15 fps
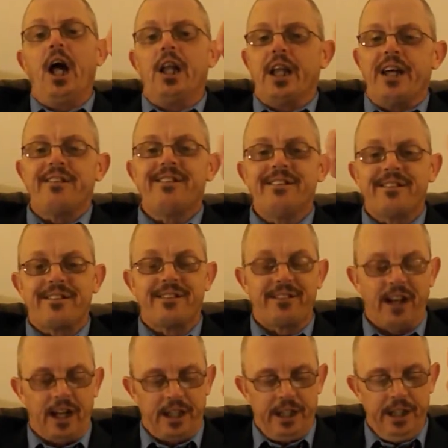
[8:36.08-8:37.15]
Lesson
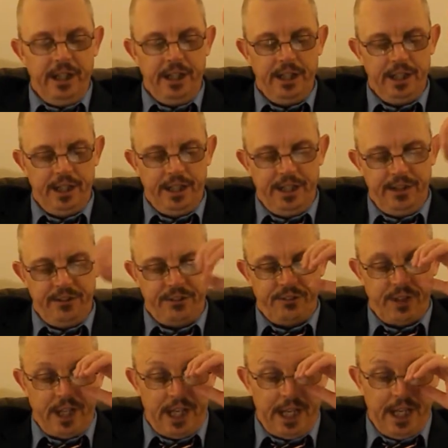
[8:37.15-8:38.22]
study is
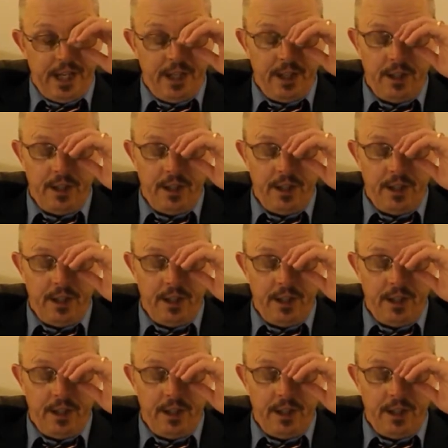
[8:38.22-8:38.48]
a